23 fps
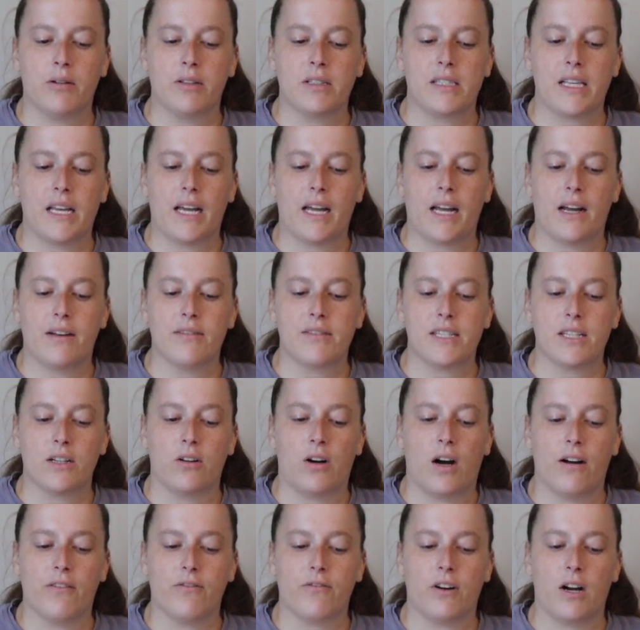would say I've seen a
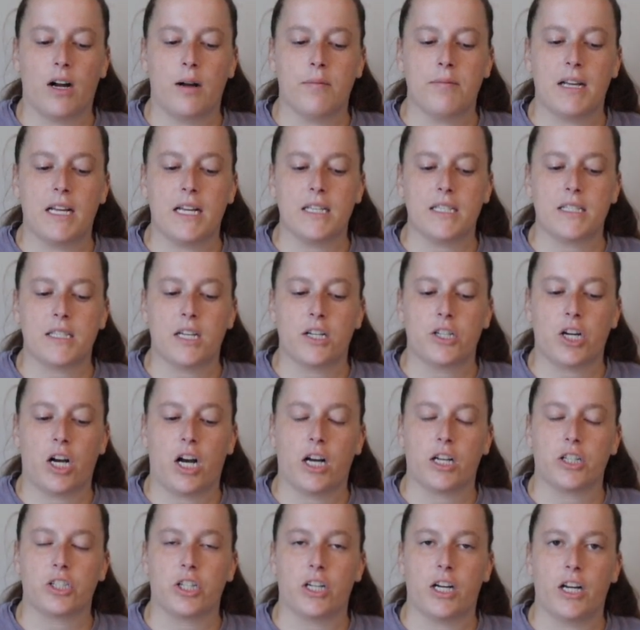lot from is
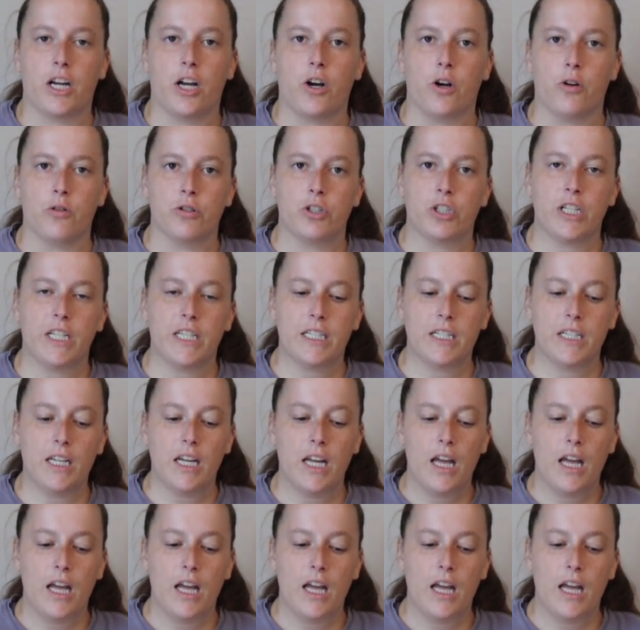Natasha Ocean.